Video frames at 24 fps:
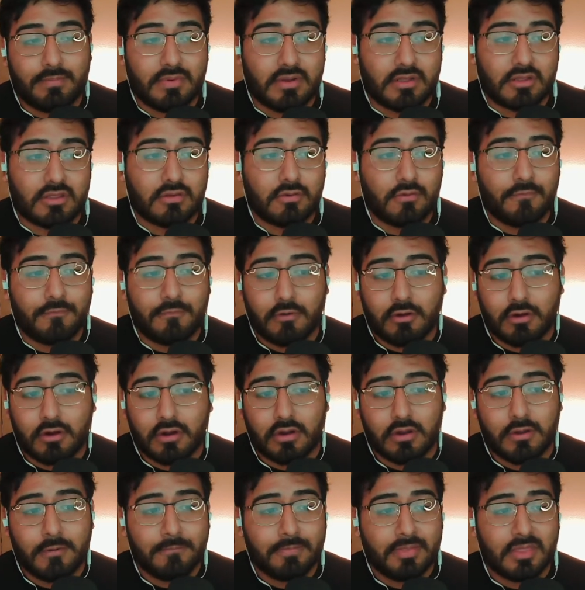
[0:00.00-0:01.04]
But so
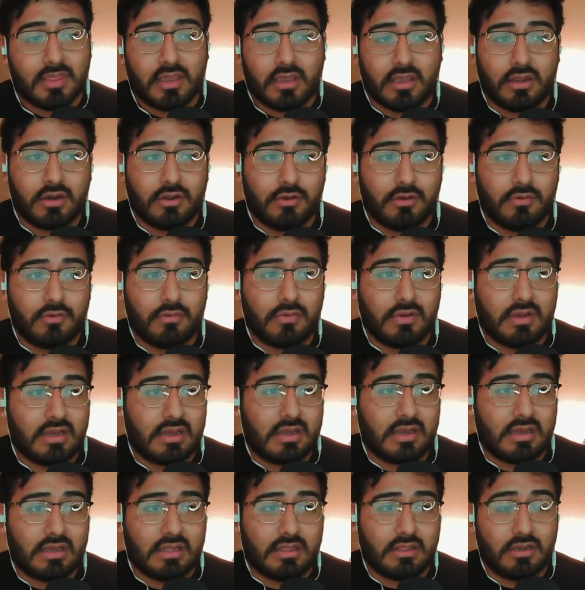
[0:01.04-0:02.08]
far,
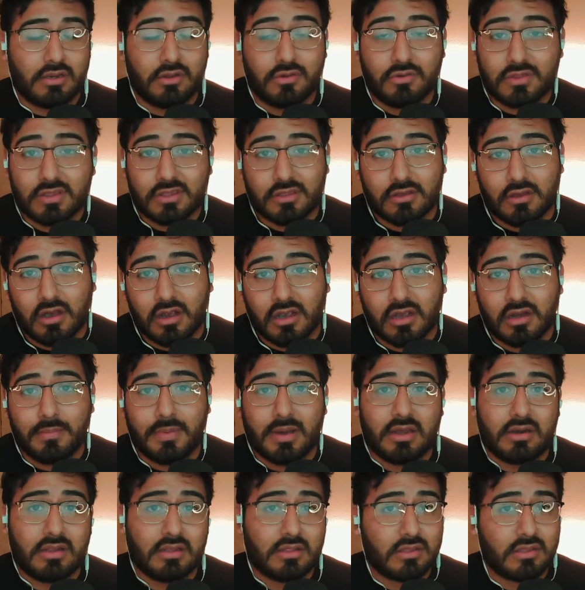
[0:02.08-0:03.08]
the news is talking about it.